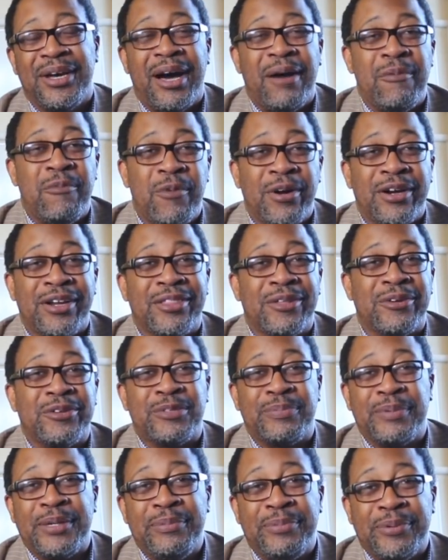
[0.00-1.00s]
I'm one of
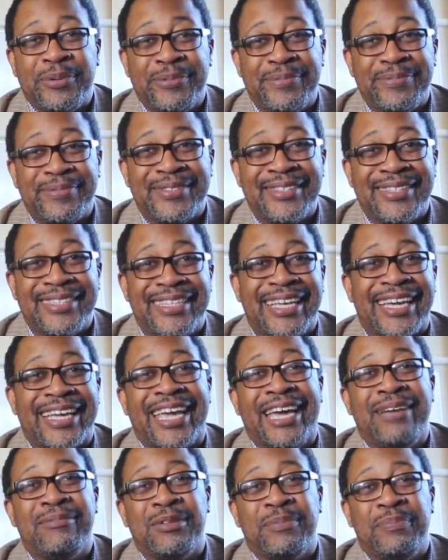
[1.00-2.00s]
those people that
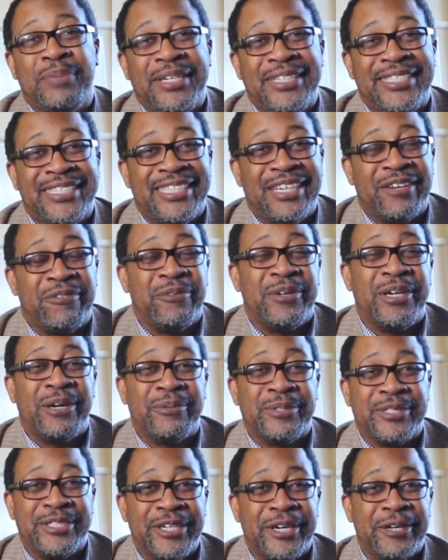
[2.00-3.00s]
came to PCF when I
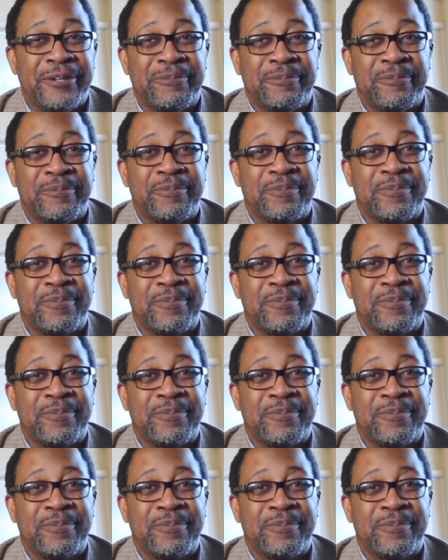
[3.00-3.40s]
was young.